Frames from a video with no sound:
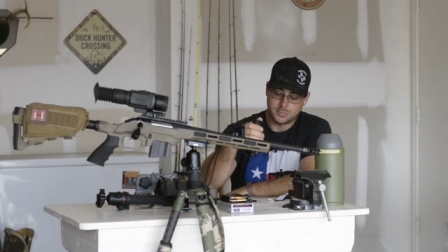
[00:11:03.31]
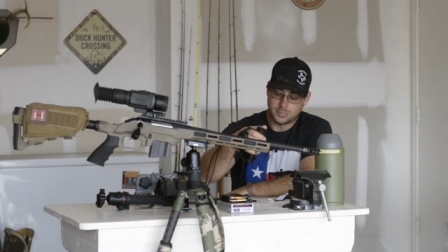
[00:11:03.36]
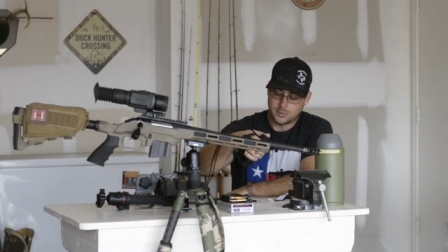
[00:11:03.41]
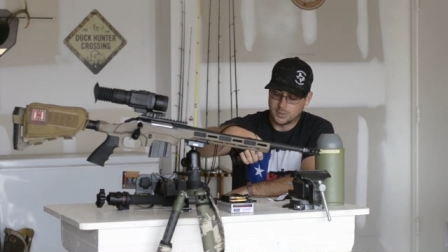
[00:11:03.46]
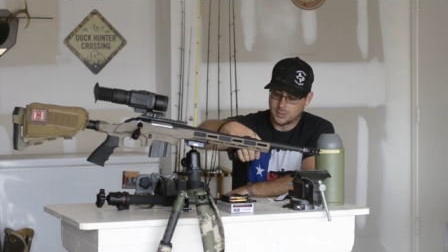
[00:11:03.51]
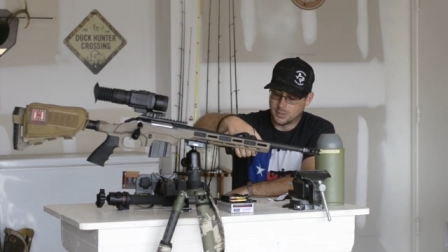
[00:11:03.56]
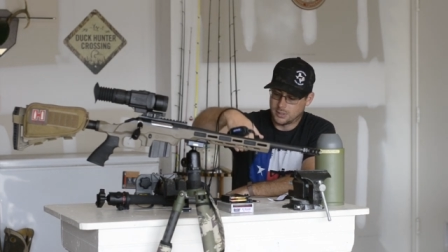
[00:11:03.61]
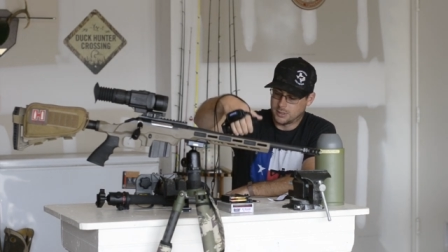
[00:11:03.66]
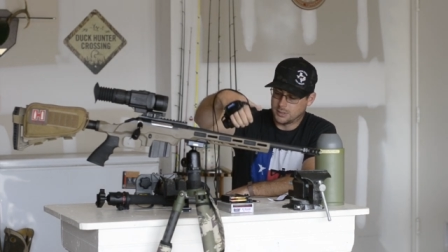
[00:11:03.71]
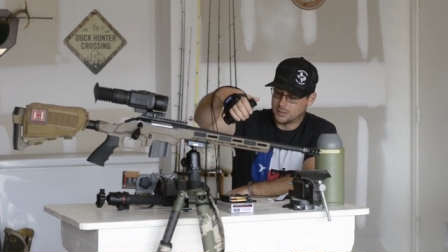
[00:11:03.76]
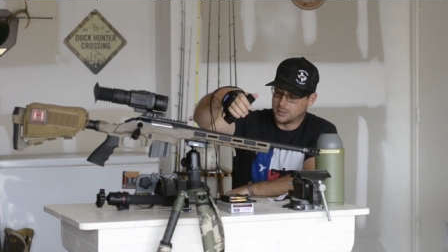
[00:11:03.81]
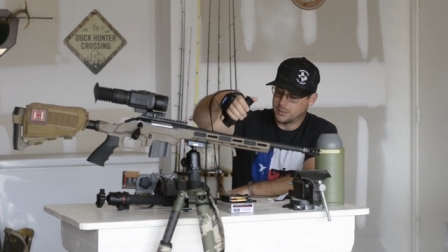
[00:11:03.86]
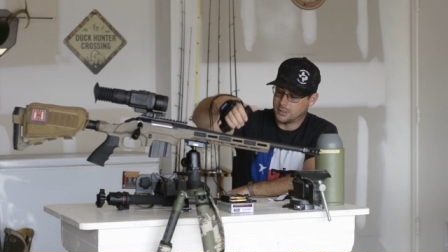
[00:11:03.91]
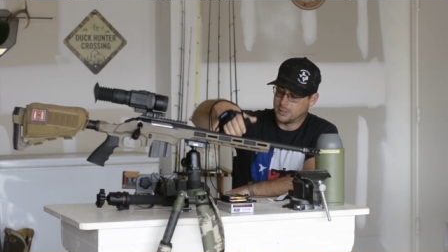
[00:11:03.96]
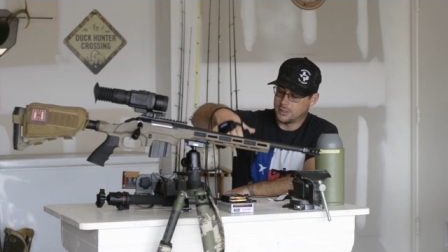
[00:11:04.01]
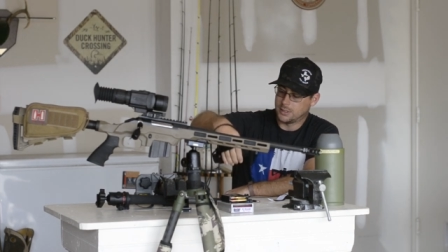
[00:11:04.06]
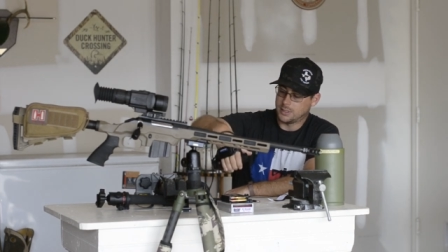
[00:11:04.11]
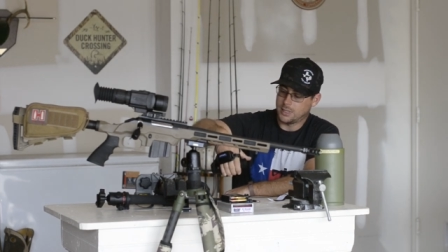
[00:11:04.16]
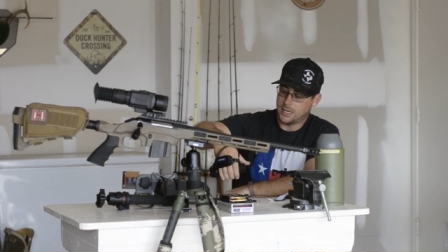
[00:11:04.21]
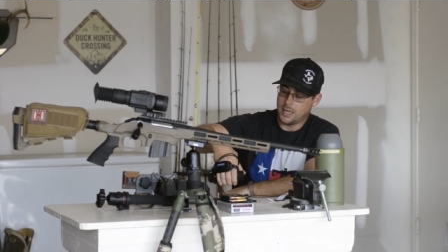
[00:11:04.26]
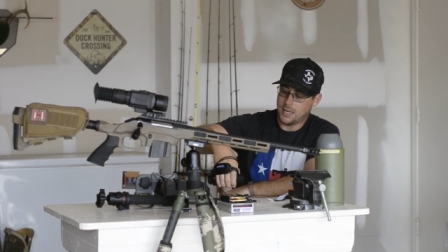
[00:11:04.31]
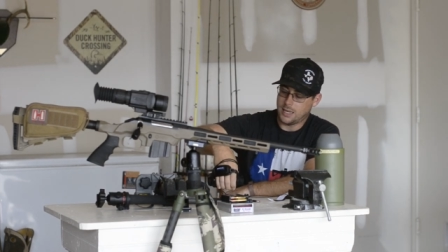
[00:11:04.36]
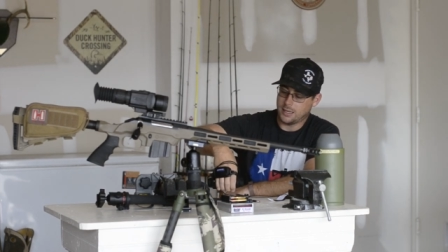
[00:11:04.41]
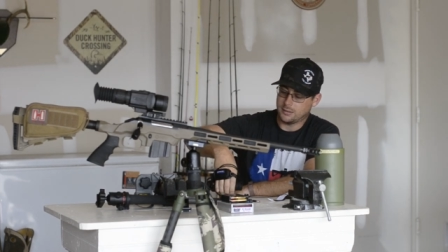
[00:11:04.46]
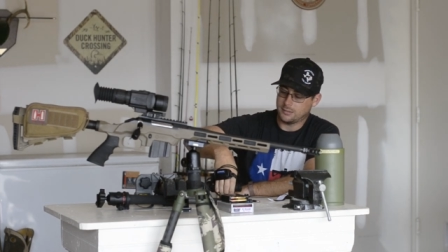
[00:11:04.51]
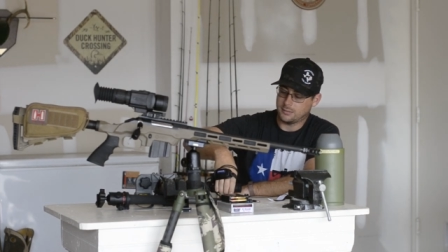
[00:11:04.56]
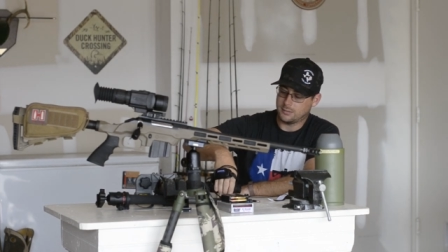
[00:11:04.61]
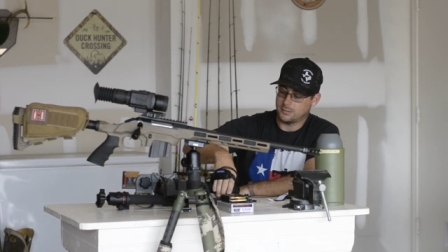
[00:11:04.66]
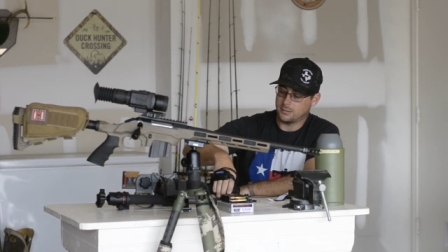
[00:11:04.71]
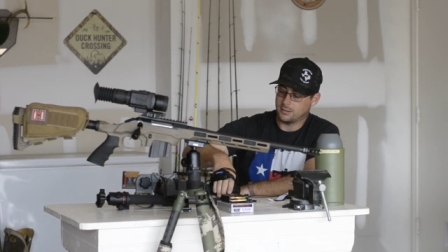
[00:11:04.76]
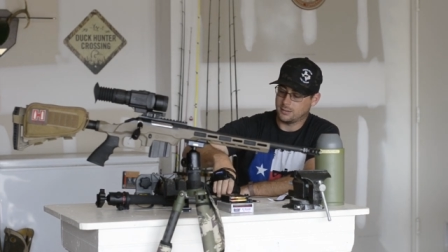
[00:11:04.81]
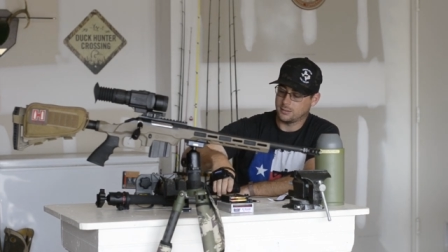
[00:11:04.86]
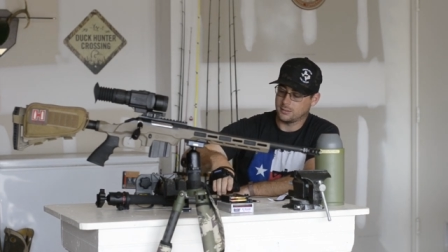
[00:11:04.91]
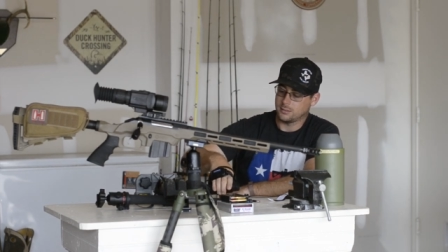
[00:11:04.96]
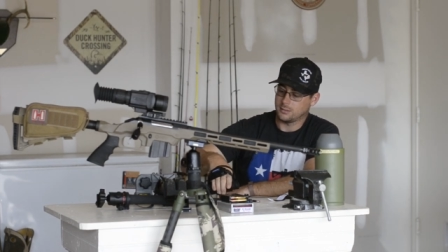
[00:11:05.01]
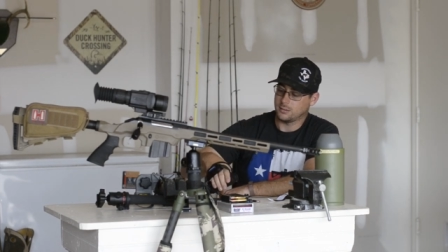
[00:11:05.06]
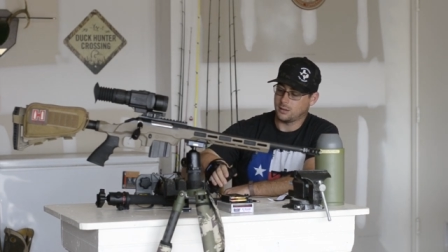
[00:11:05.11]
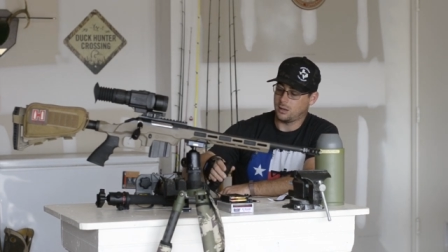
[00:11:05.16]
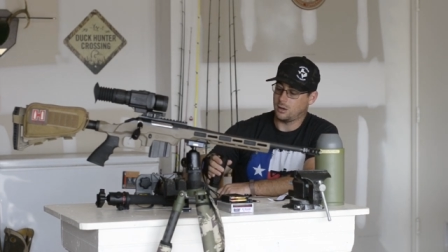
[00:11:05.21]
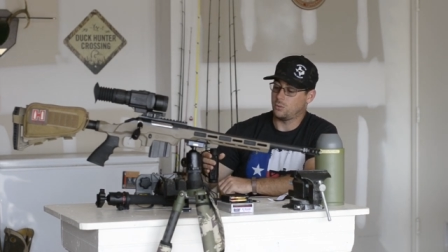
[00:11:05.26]
Um,
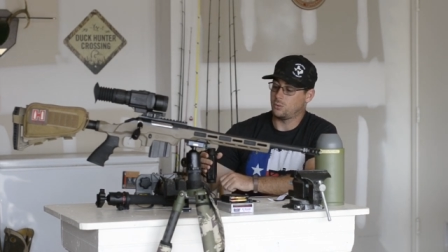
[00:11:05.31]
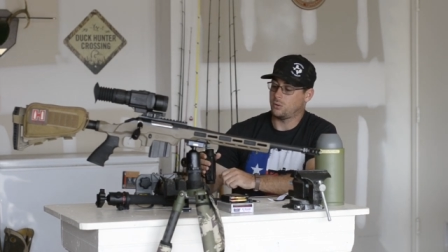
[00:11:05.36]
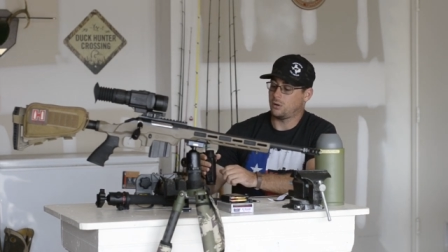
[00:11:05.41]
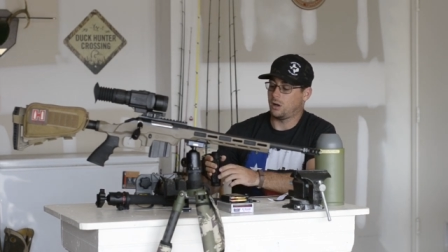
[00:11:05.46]
next,